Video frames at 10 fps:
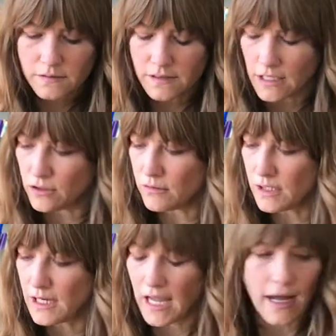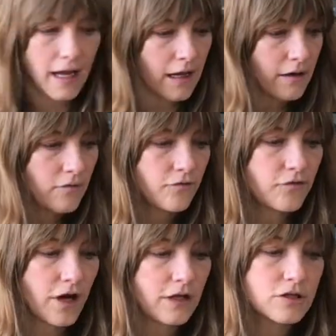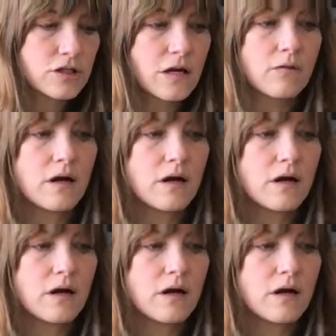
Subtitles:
then you can add fringe that will